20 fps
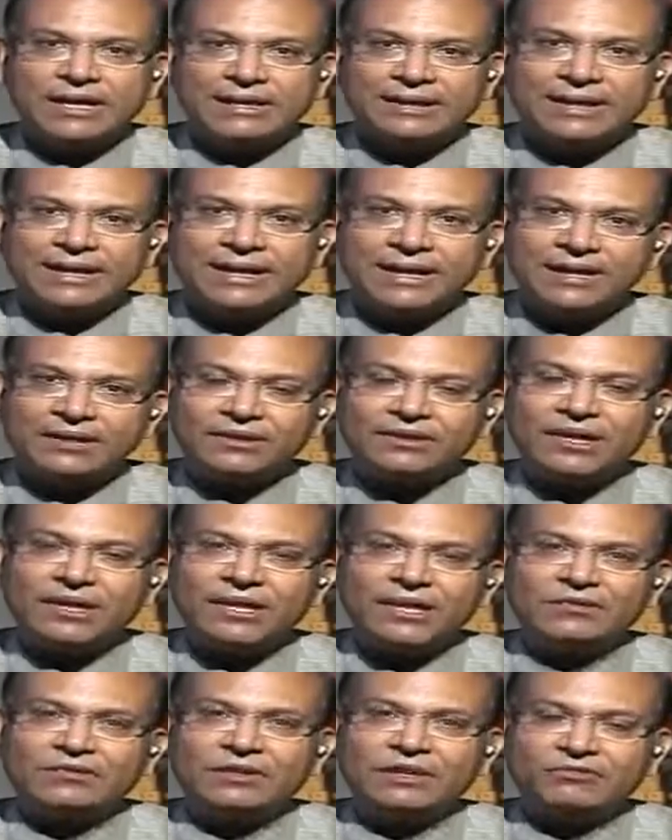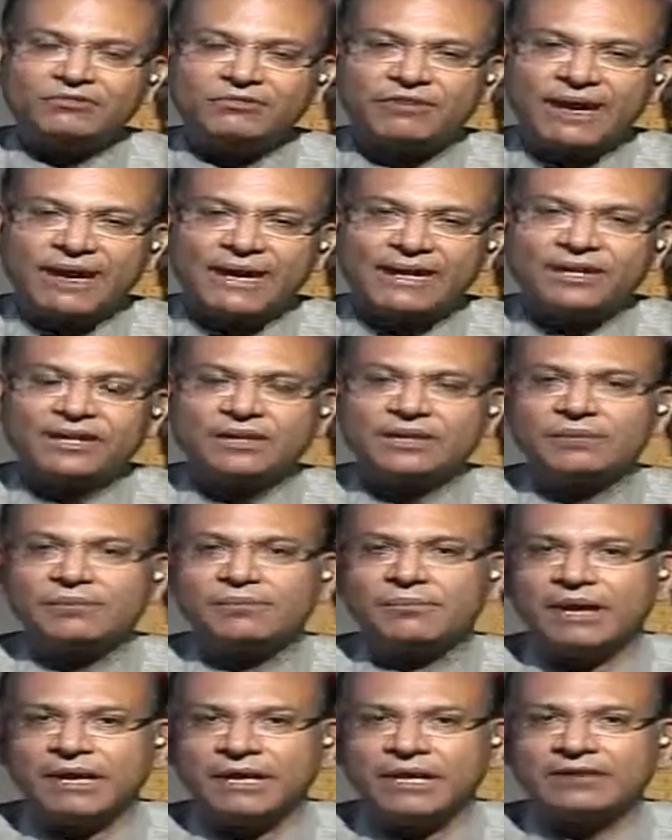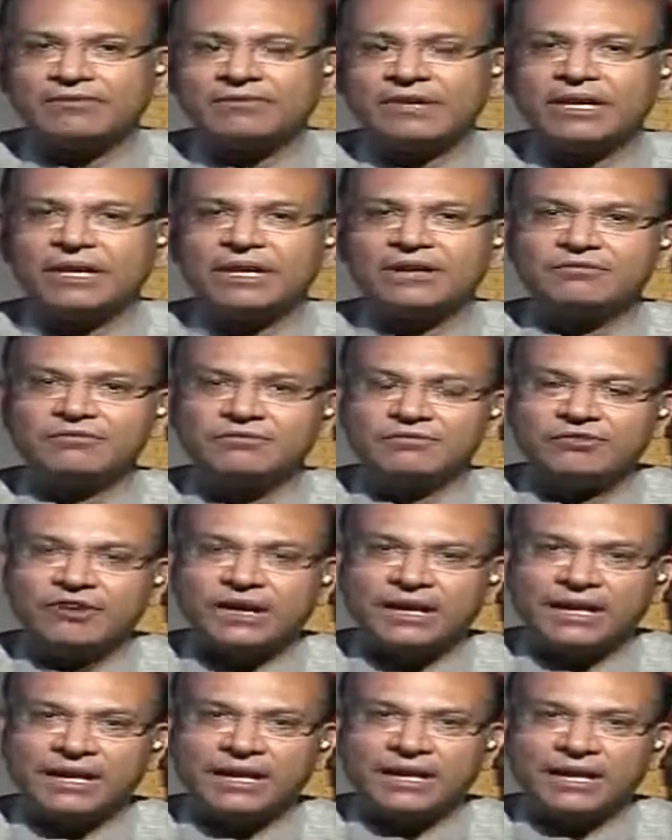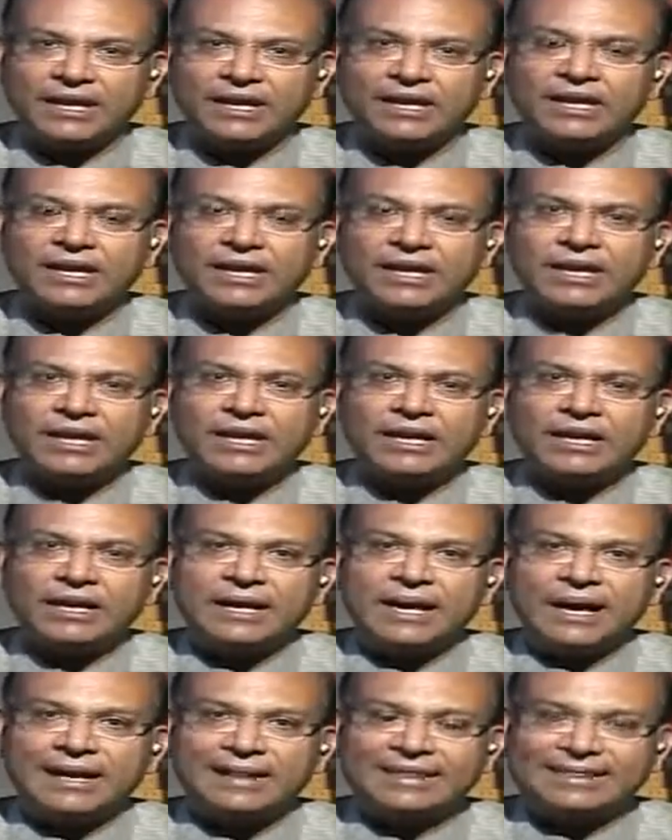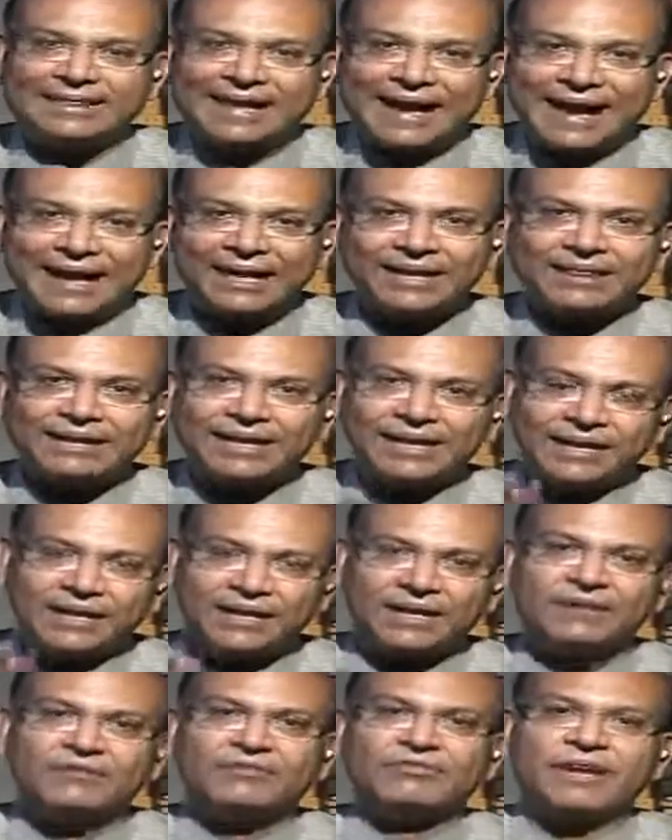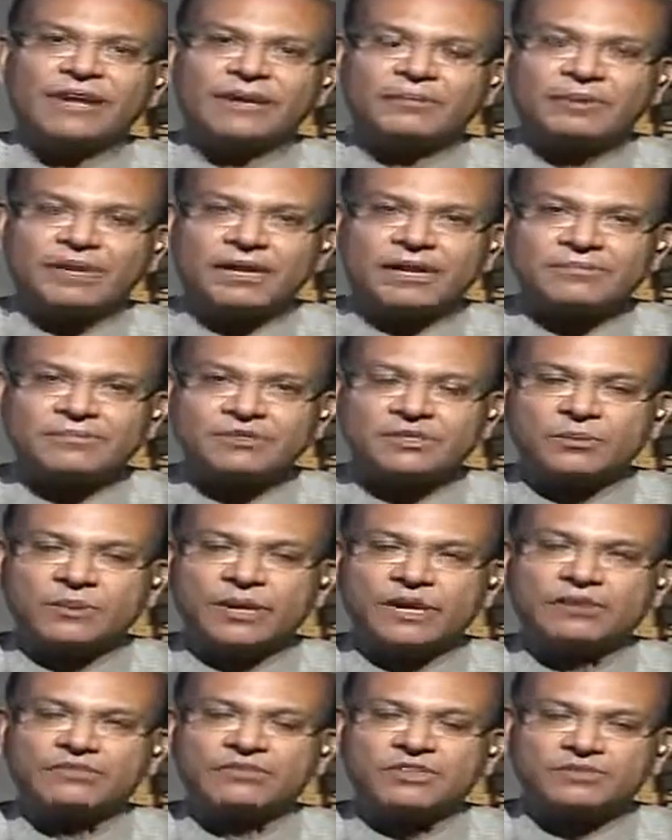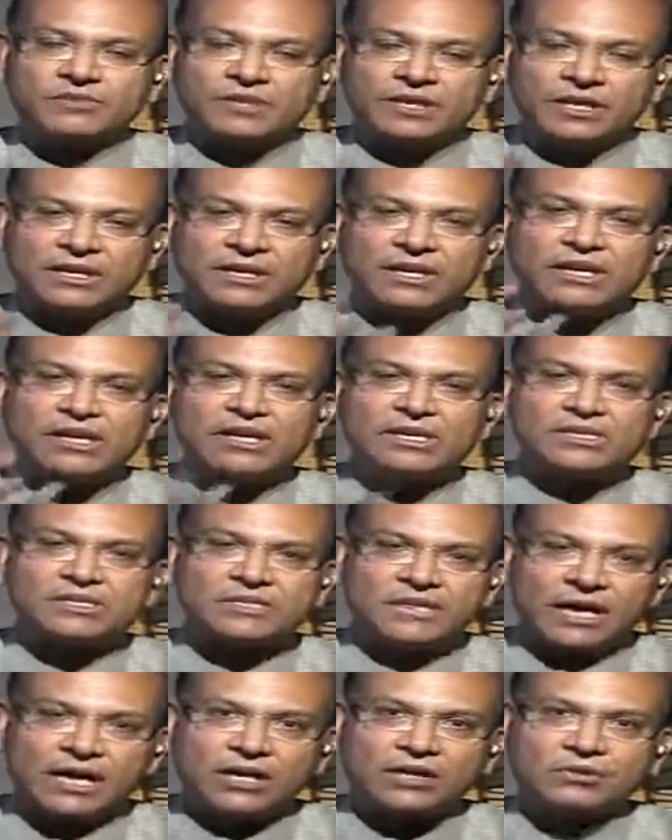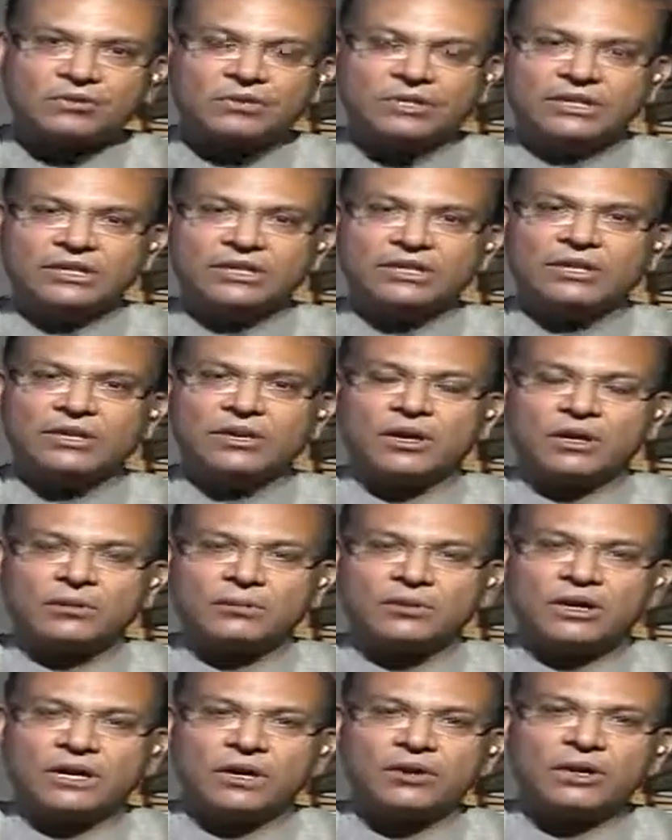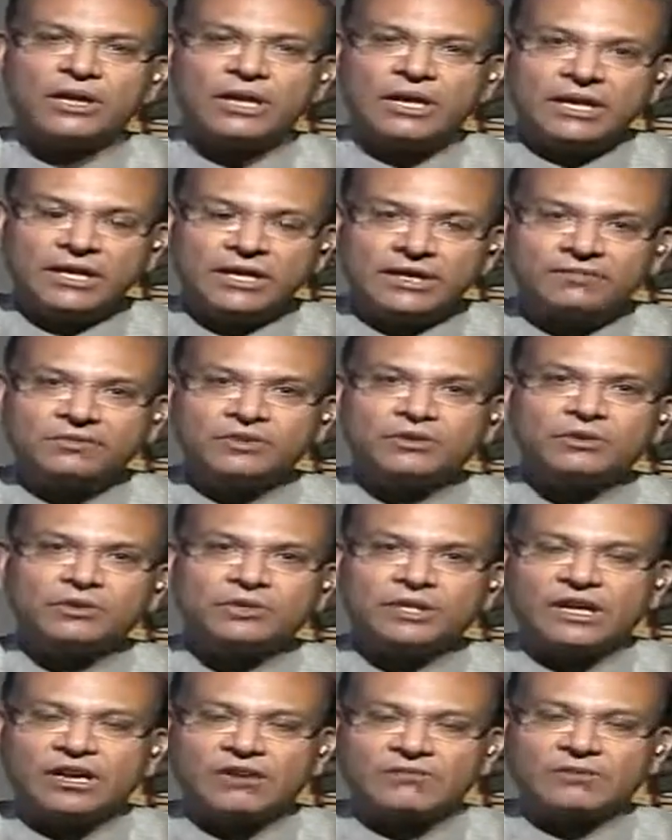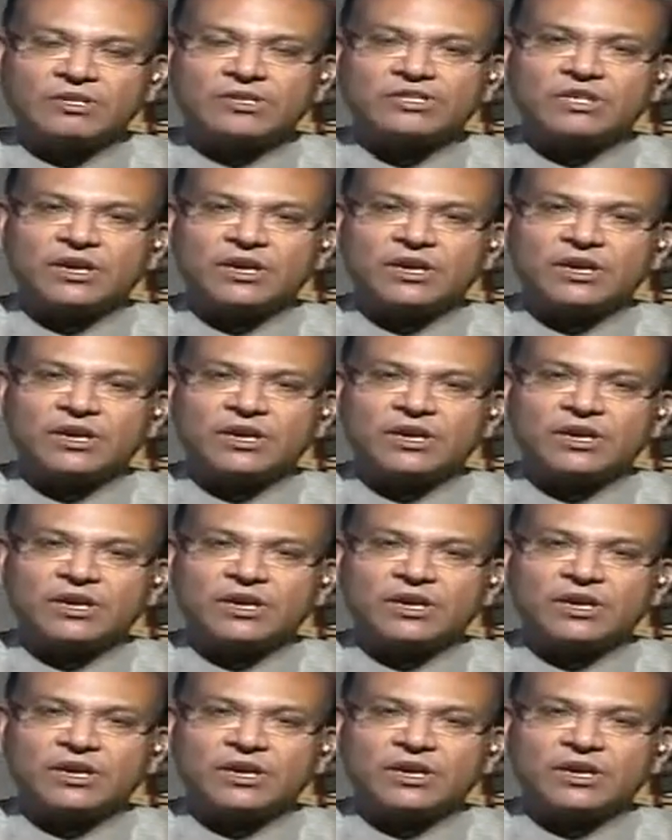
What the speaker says: then I think we'll find that the money will come flooding in, and that then in effect becomes the way in which we can start to turn the economy around, even though the government's